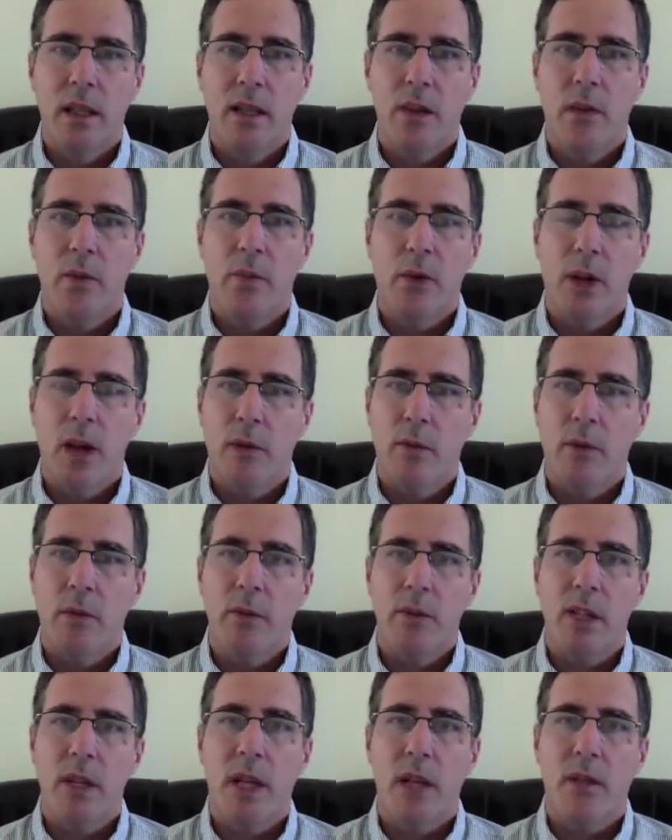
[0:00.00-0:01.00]
the
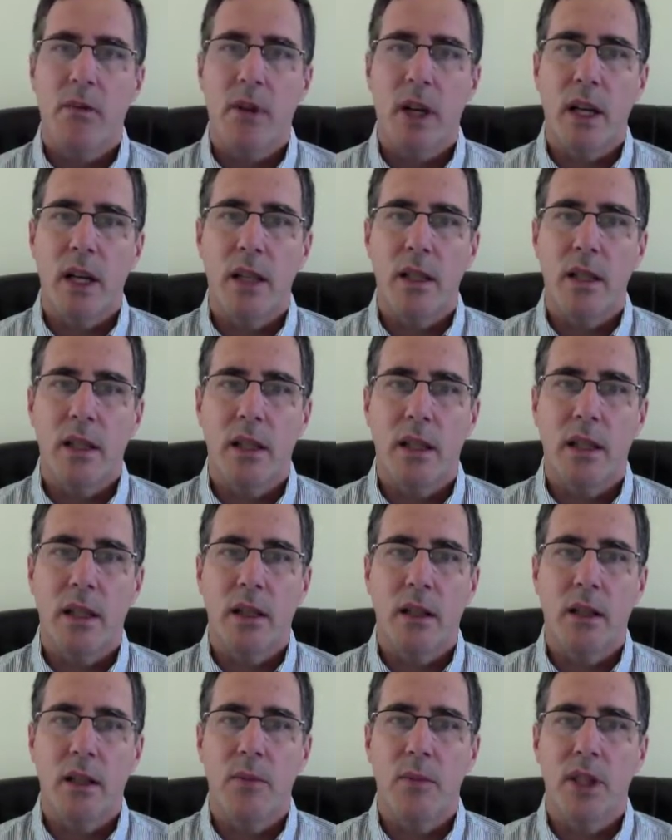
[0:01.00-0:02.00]
problems that arise in
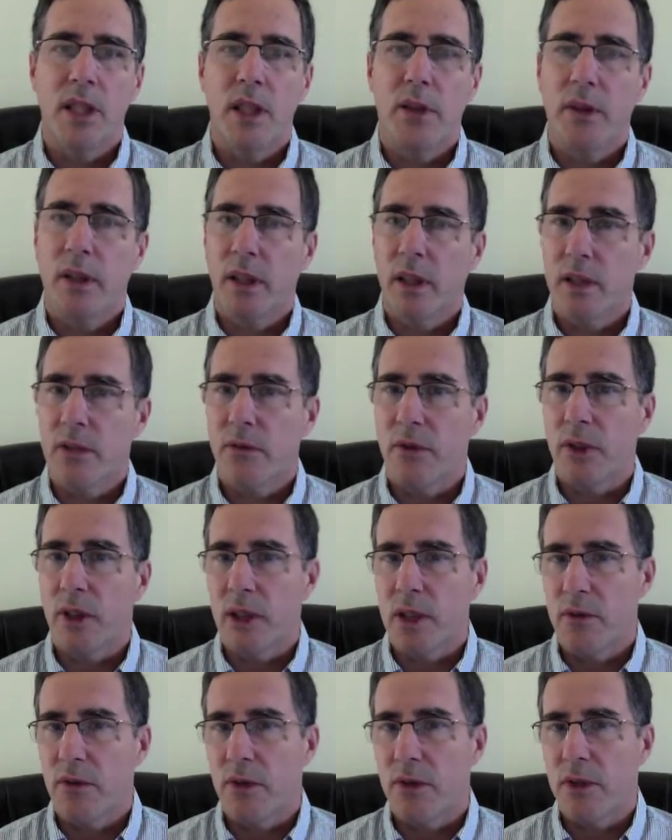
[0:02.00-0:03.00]
the materialist
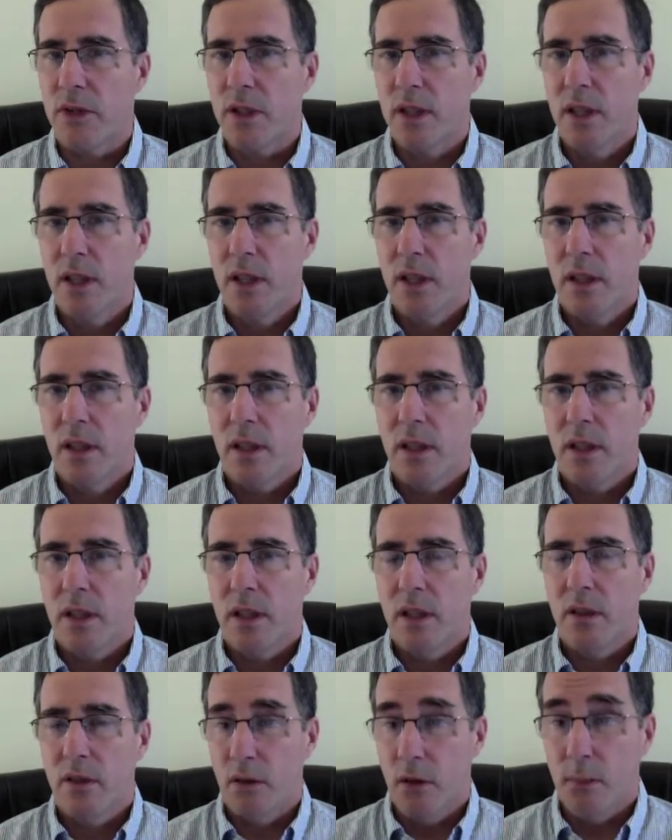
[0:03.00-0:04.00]
philosophers'
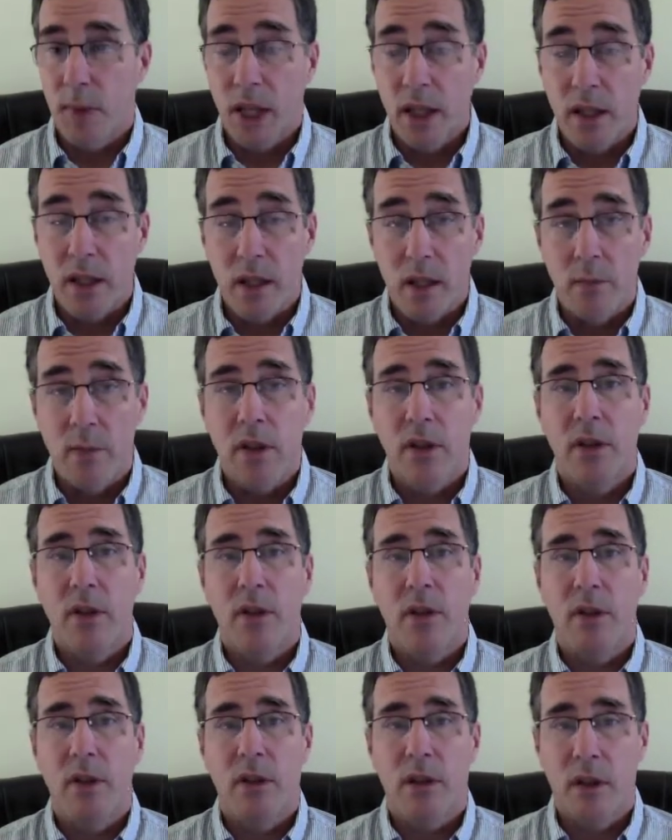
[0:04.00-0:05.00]
or among them,
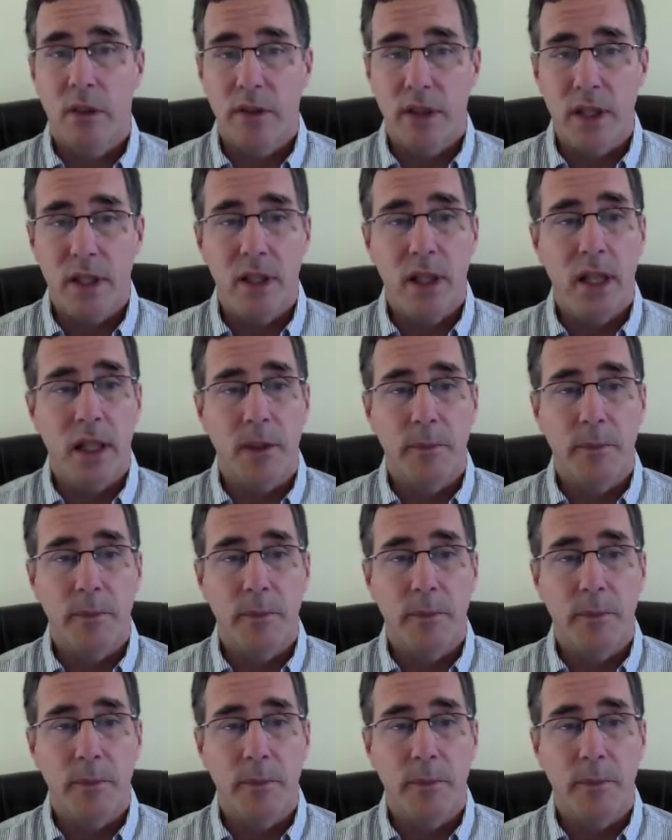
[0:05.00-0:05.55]
of his day.